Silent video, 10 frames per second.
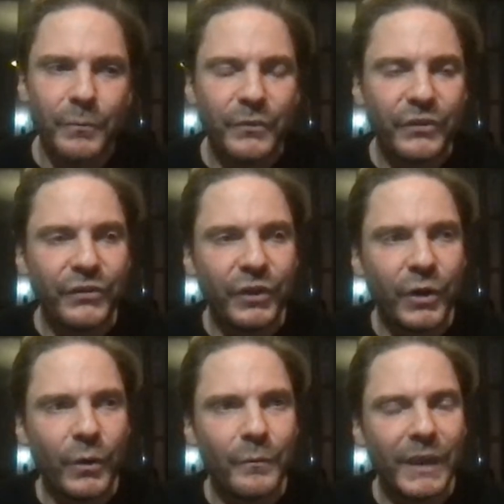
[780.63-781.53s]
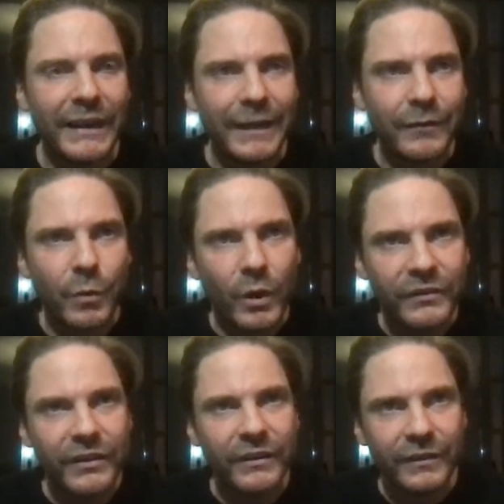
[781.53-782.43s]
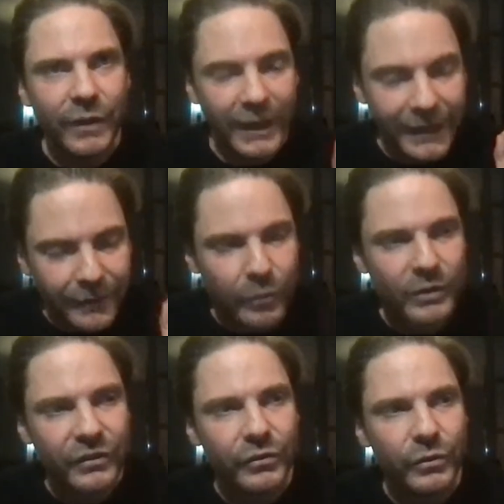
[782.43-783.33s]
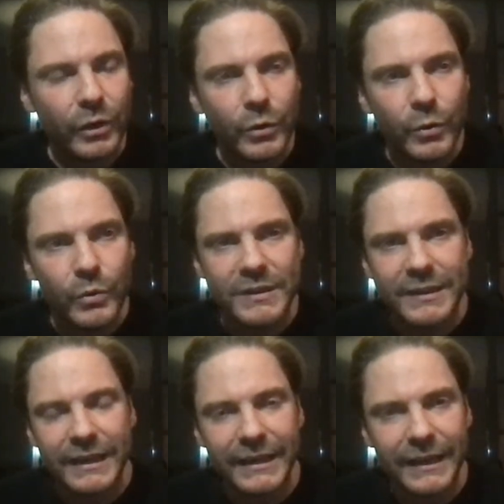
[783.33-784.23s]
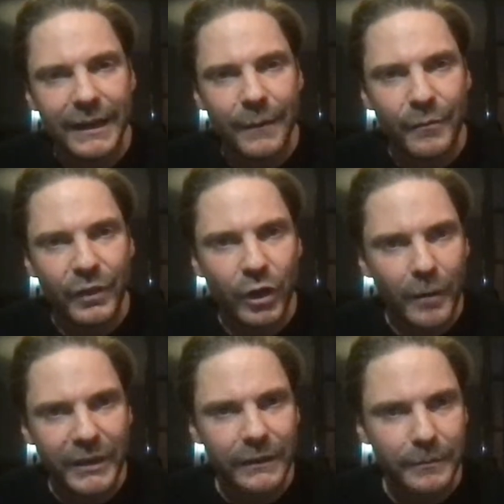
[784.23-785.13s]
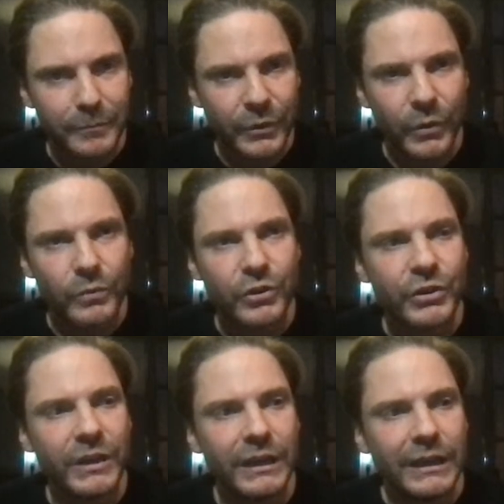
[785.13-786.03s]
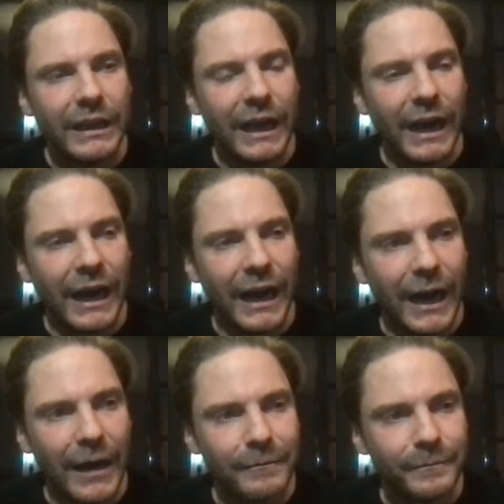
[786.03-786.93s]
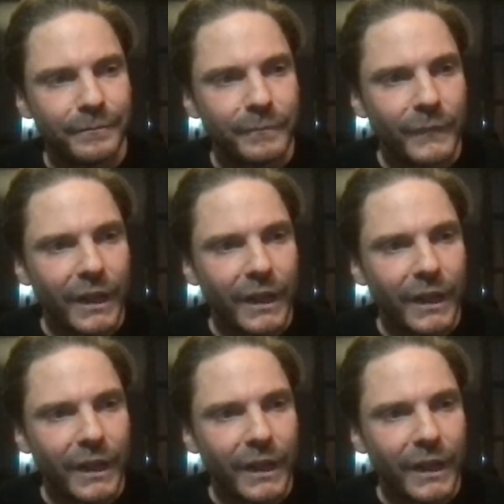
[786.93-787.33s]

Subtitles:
So I never wanted to lose the comical approach, the